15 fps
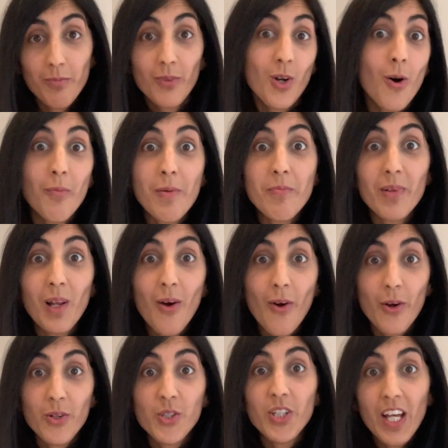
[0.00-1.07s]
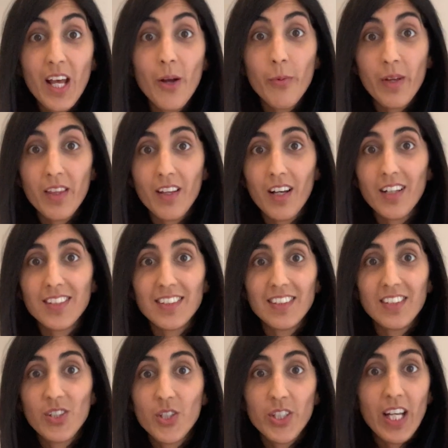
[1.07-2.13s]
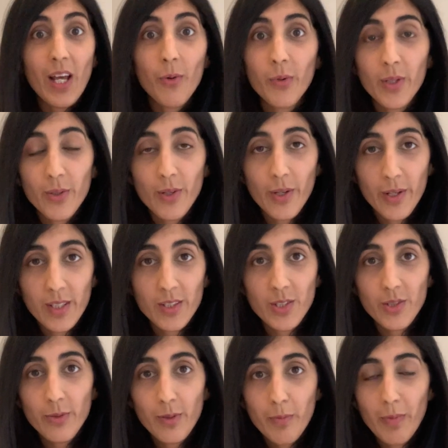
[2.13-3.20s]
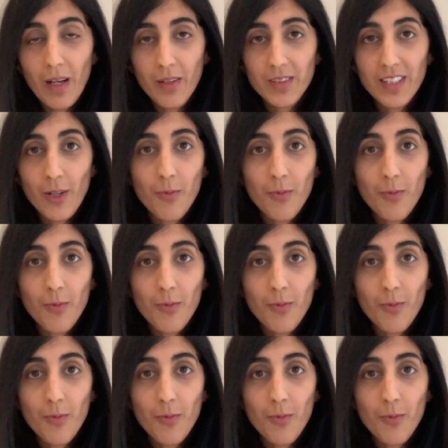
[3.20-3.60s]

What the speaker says: comment below, share with us and share what you're going to do about it.